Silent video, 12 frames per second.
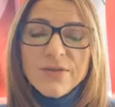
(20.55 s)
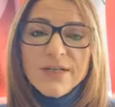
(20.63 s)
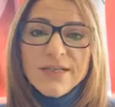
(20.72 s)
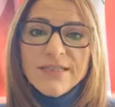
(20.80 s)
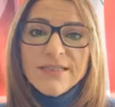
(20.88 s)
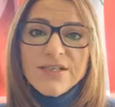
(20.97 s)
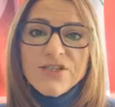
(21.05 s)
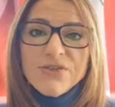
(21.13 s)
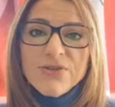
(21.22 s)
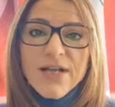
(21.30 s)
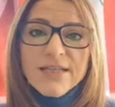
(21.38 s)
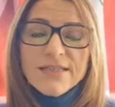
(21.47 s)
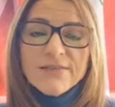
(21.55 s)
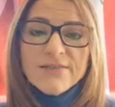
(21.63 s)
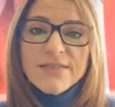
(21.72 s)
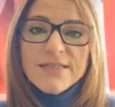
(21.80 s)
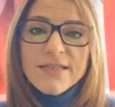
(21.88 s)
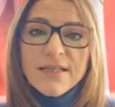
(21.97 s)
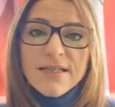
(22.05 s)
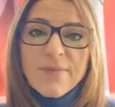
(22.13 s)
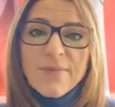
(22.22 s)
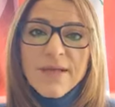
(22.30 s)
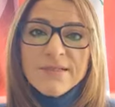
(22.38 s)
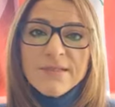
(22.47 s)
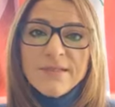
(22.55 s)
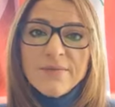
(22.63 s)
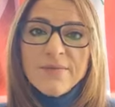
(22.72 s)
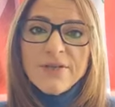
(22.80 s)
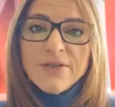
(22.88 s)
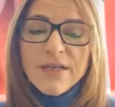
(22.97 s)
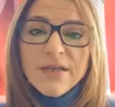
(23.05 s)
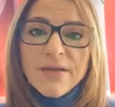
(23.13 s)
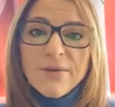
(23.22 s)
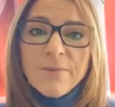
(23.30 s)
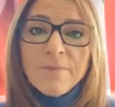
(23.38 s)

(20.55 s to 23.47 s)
organizational excellence and capacity building.